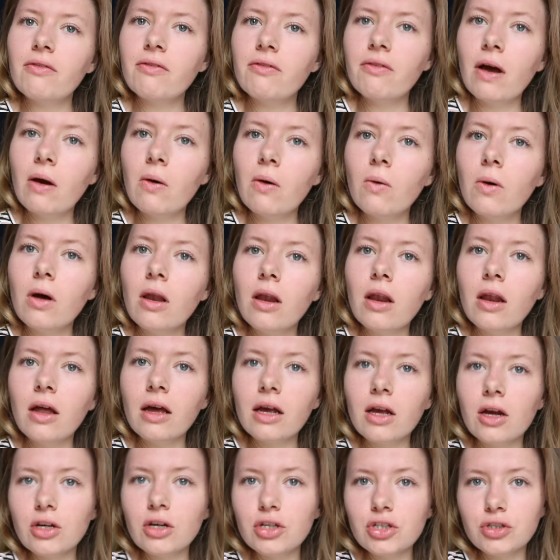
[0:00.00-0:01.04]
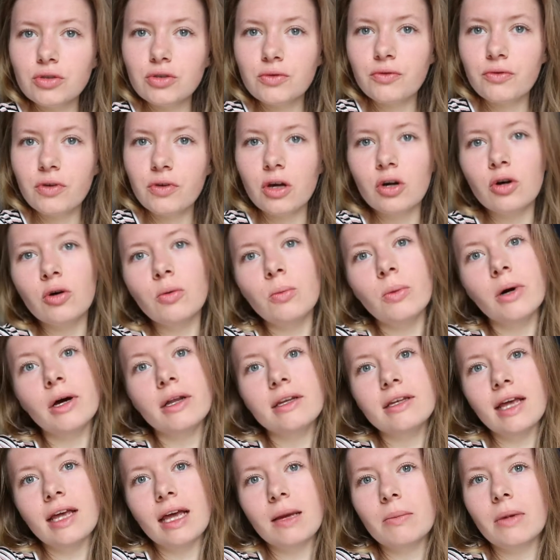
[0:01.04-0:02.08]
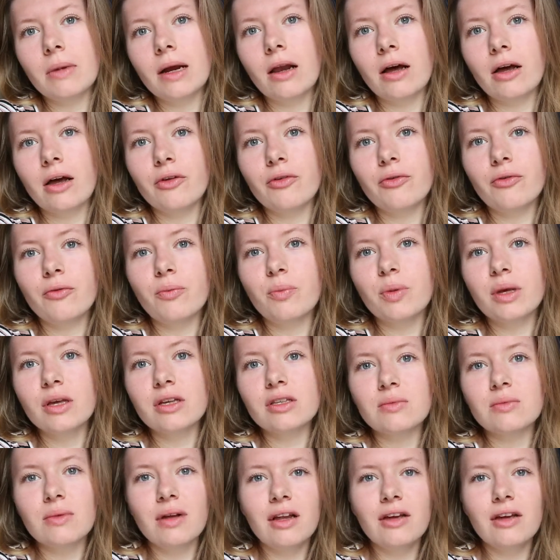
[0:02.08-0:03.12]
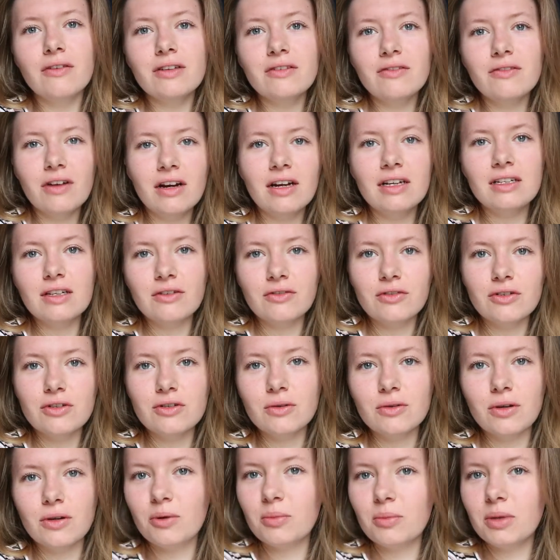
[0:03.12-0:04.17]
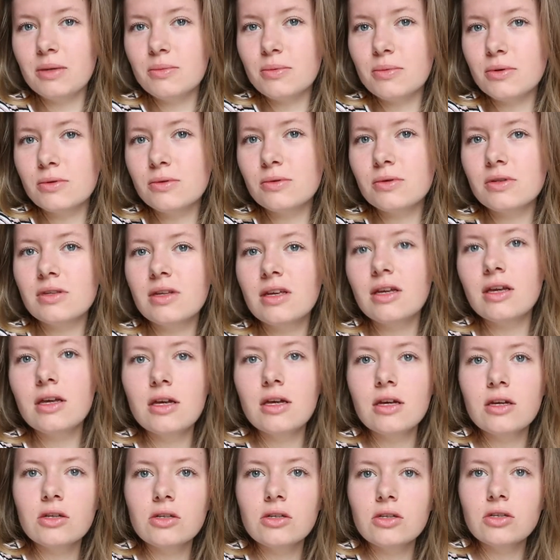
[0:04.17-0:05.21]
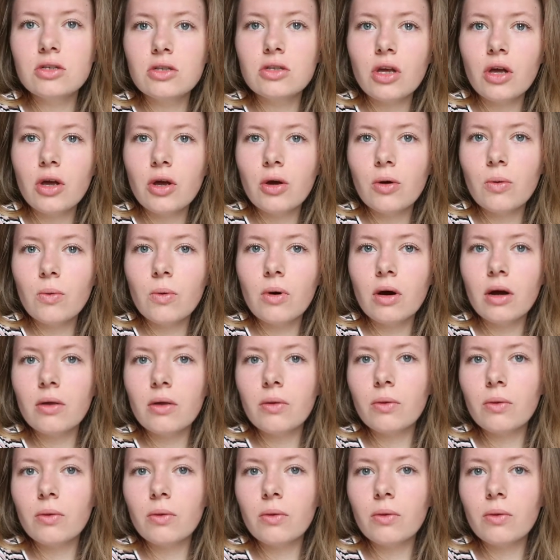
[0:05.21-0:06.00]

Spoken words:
felt like I should film a day in my life because my life is very different to a lot of people's. So I